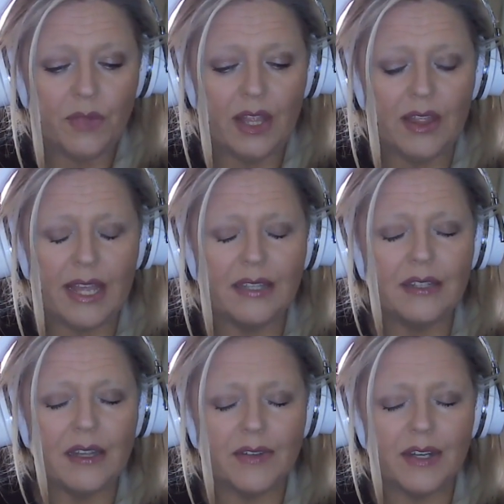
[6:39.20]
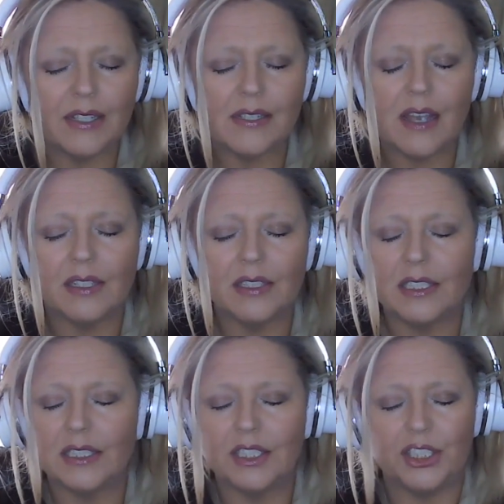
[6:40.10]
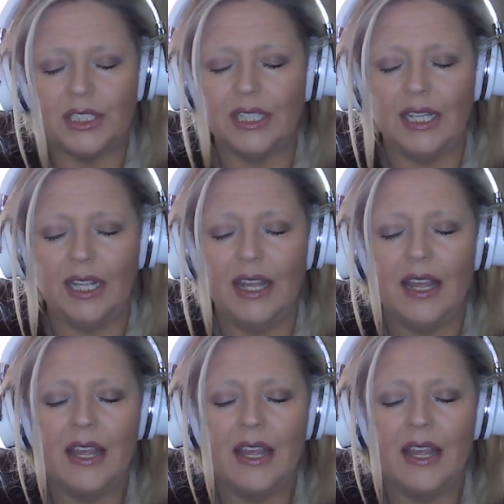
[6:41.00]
They love us unconditionally.